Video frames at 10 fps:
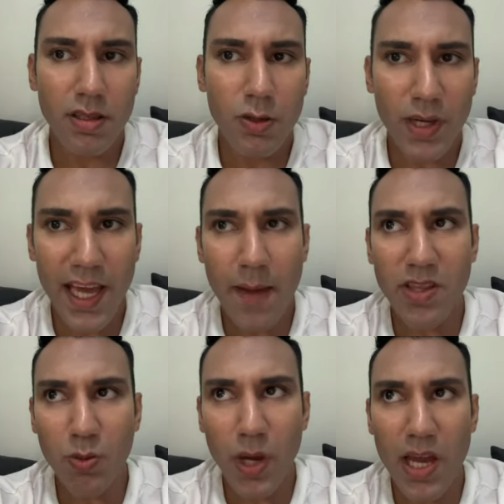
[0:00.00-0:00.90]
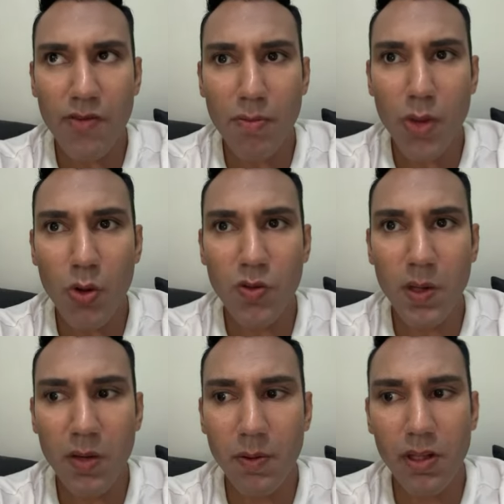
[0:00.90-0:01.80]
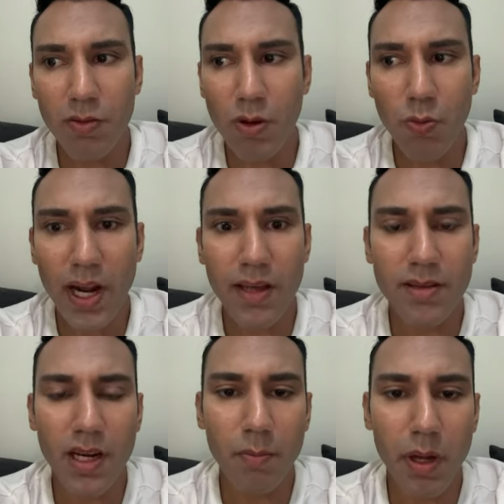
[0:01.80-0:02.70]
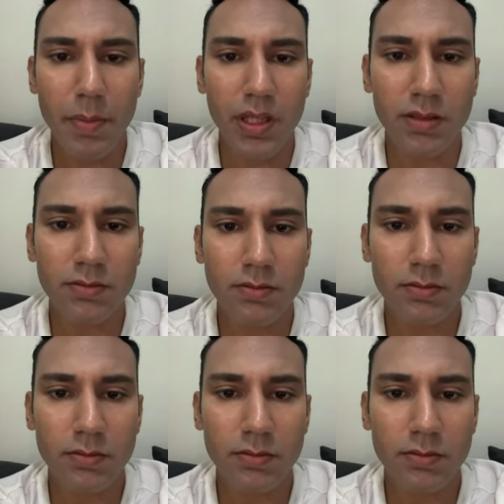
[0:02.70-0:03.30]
You were kept away from most people, you were raised in a bubble.